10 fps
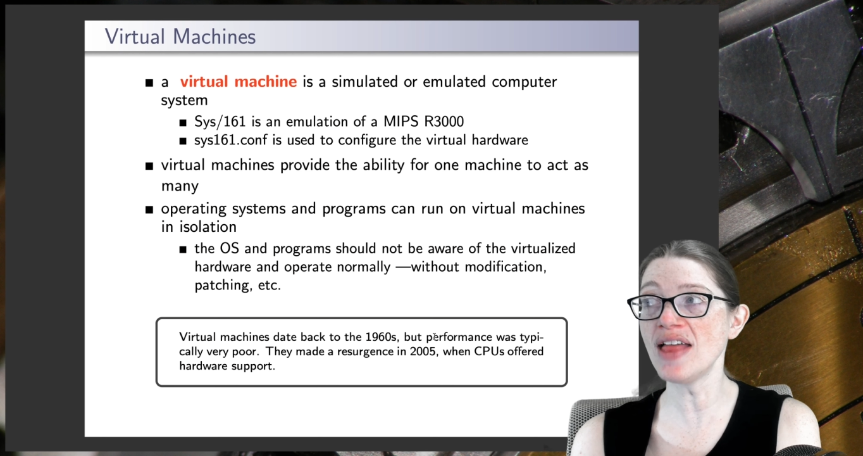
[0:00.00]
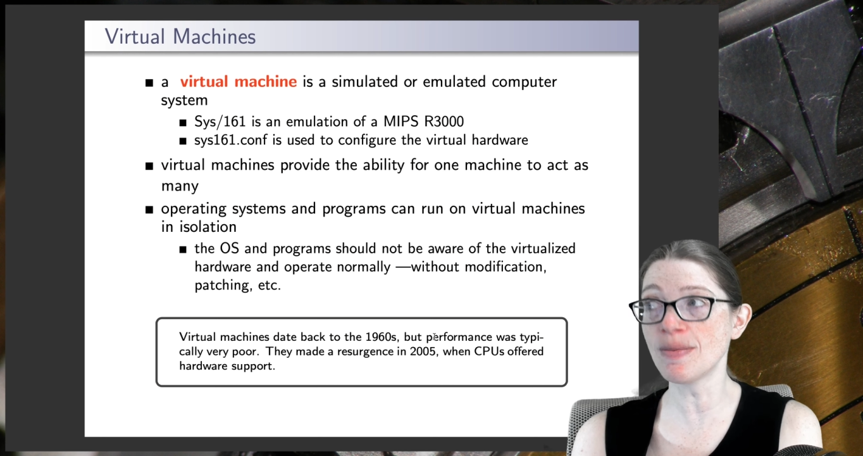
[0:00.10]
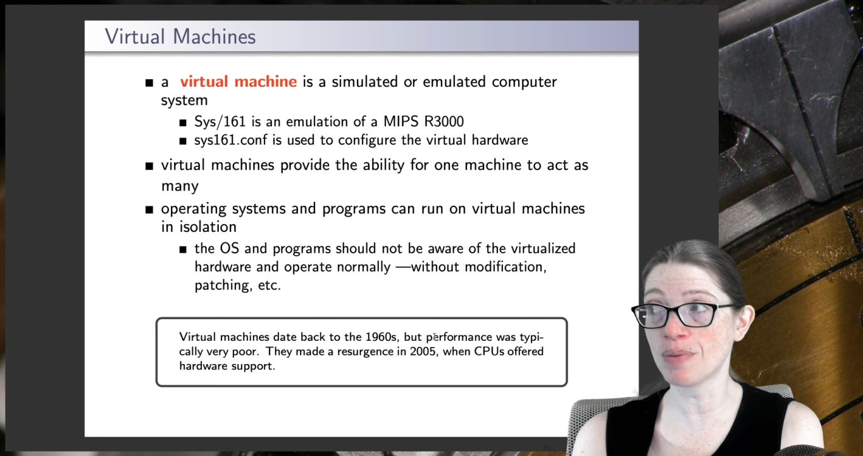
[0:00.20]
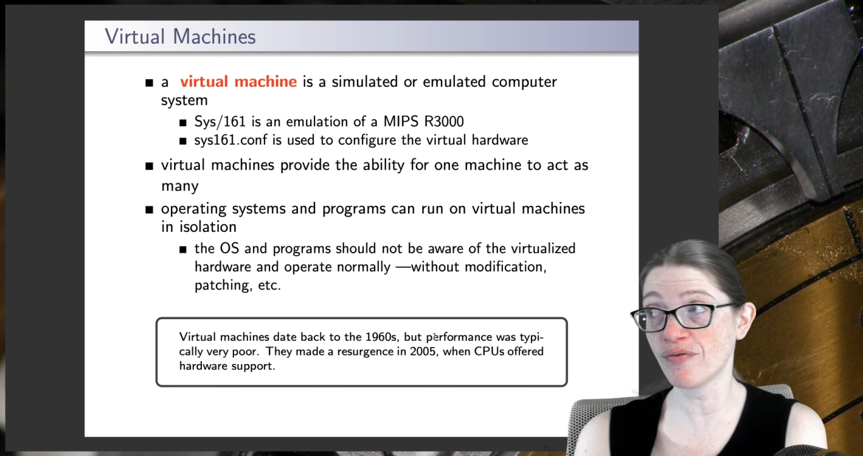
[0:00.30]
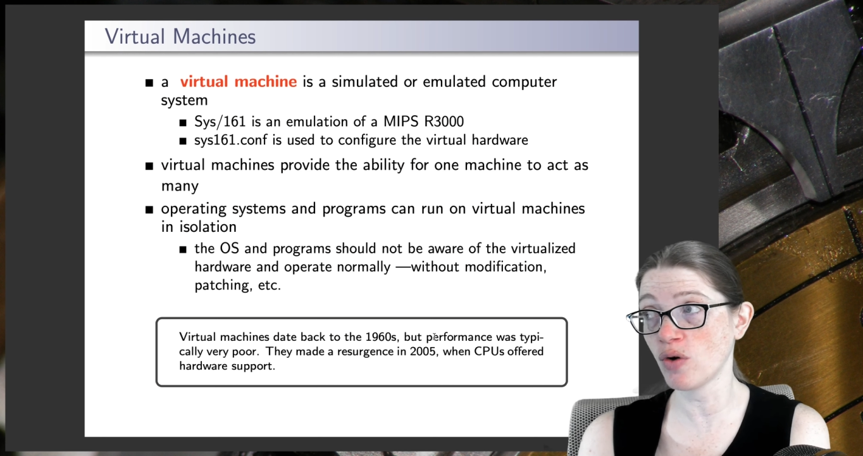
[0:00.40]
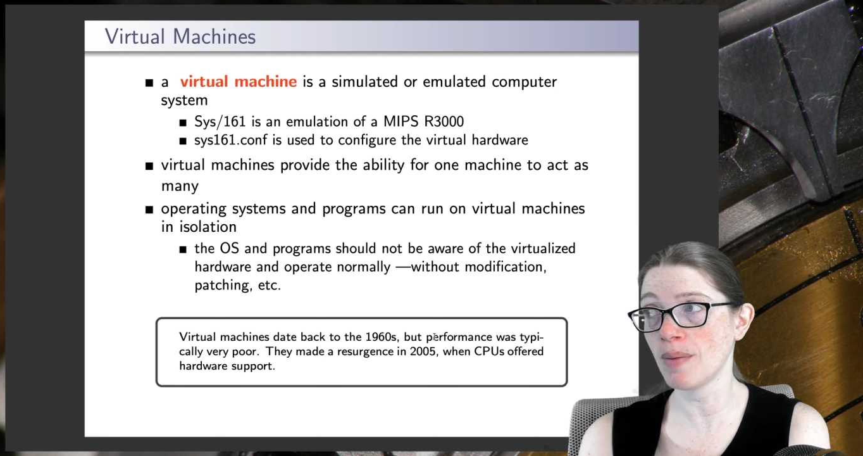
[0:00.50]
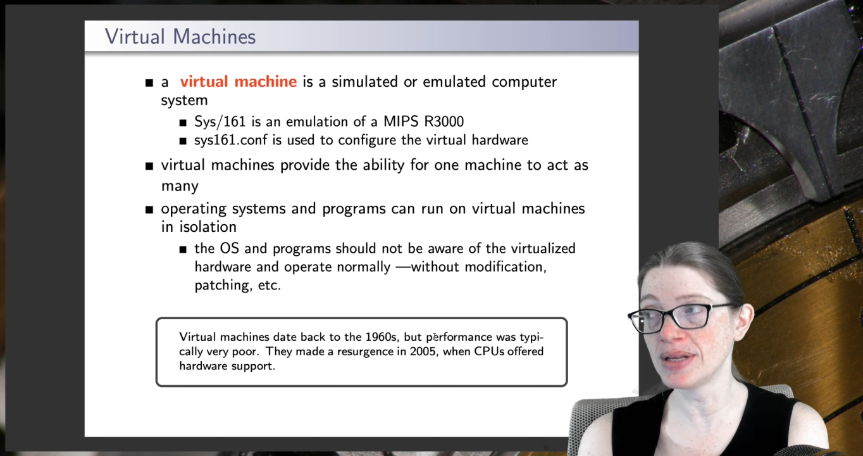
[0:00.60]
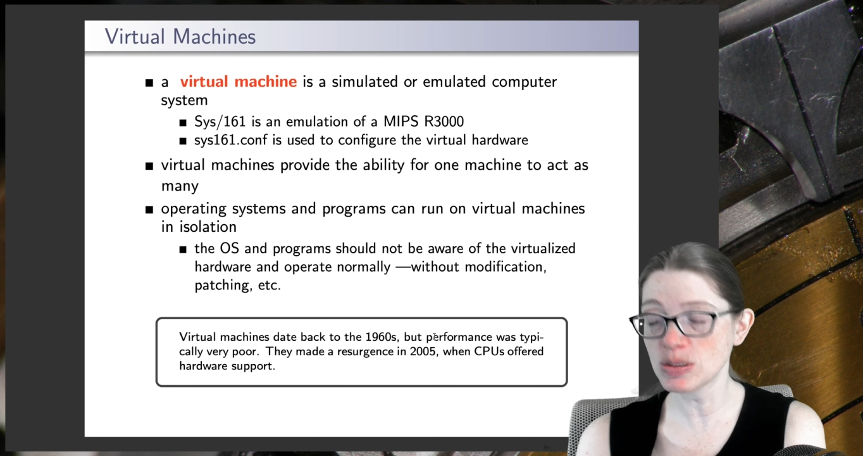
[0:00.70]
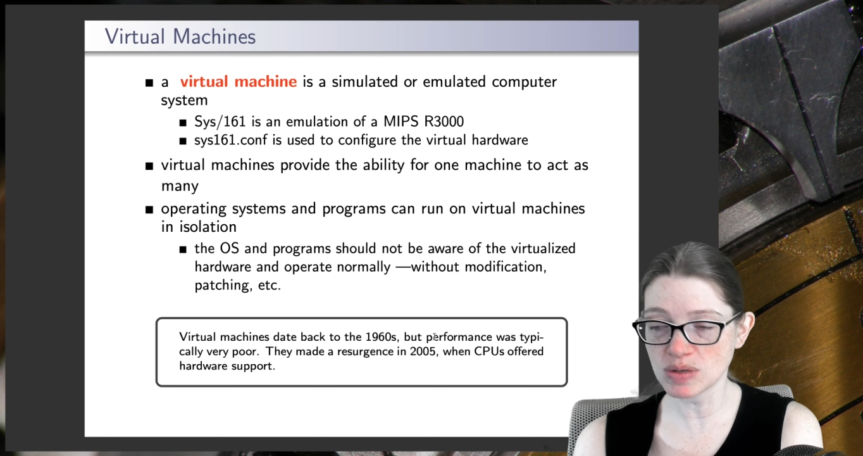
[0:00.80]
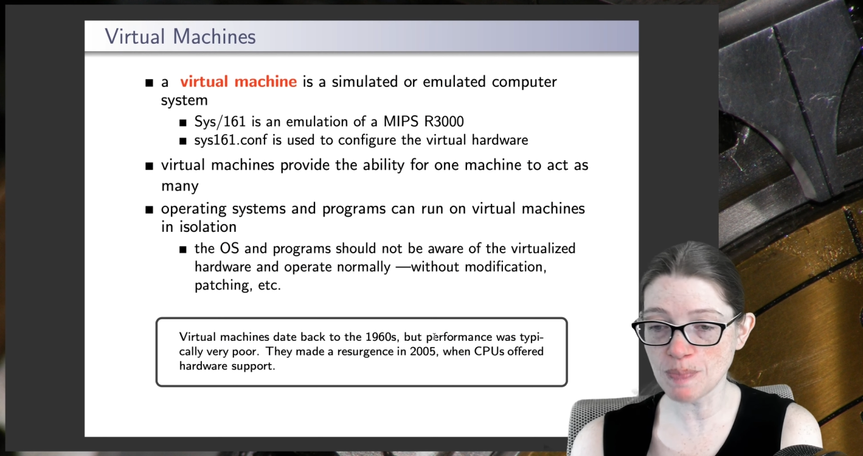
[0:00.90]
the
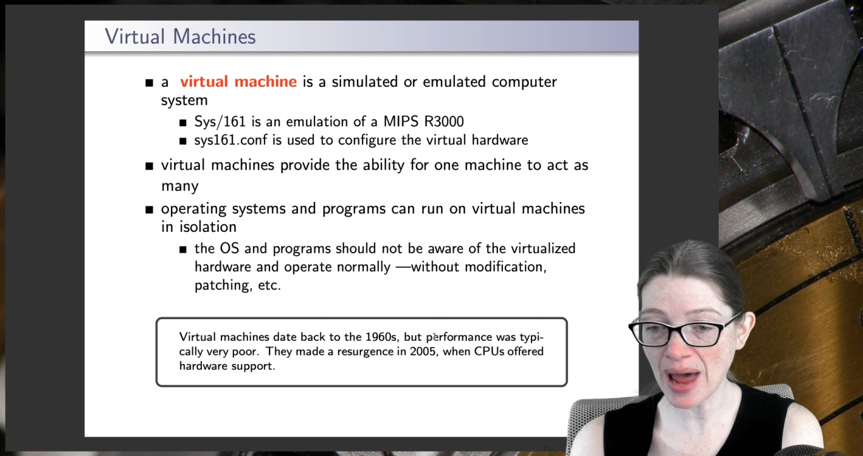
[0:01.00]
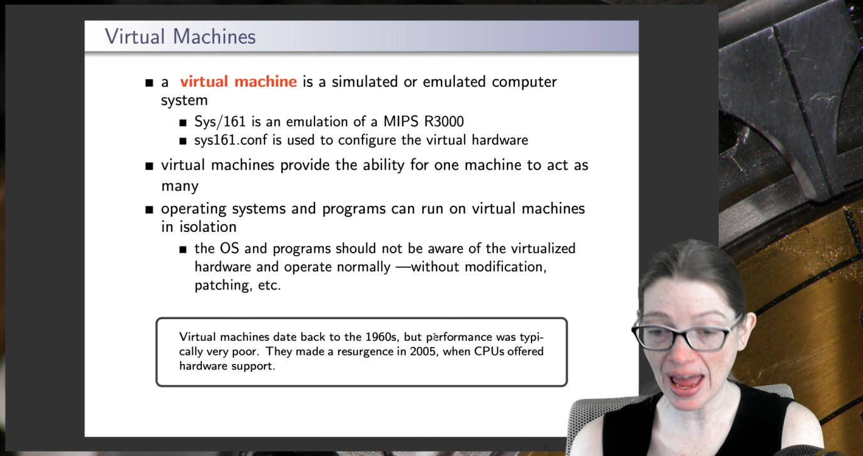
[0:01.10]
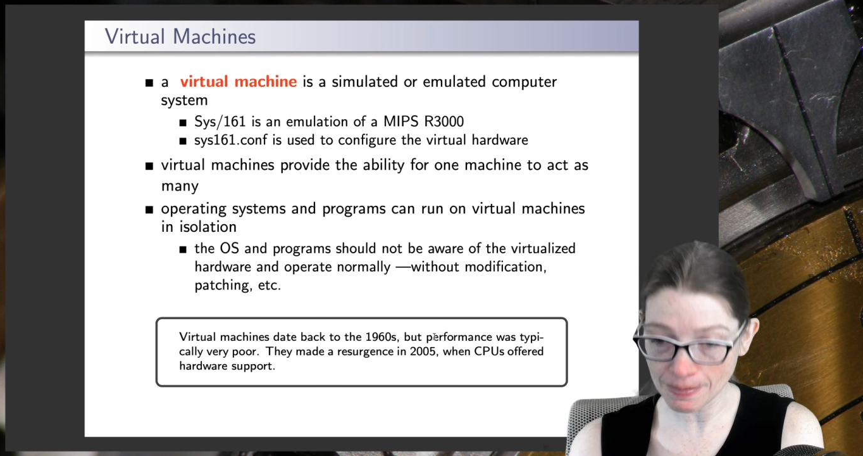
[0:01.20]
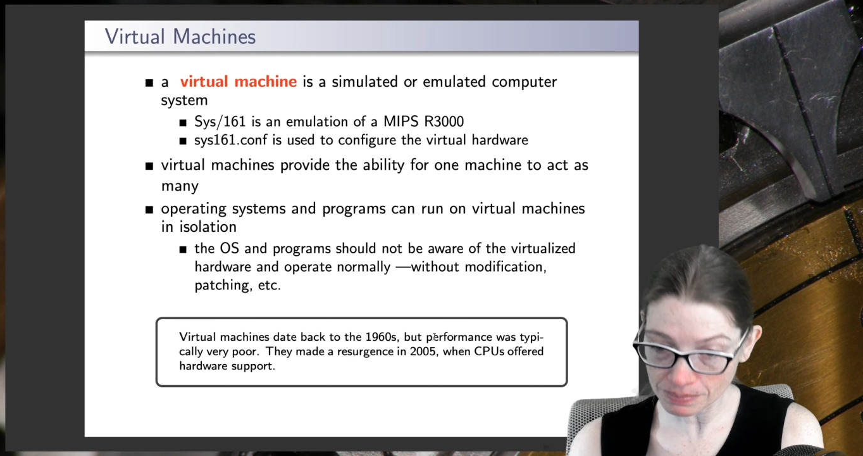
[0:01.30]
performance was bad.